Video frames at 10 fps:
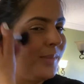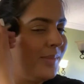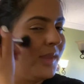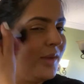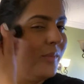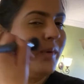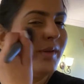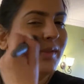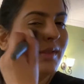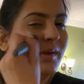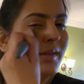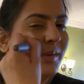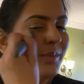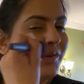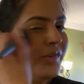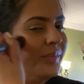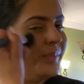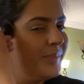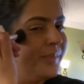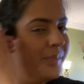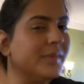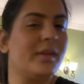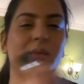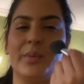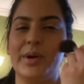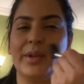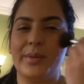upwards, circular motion, upwards.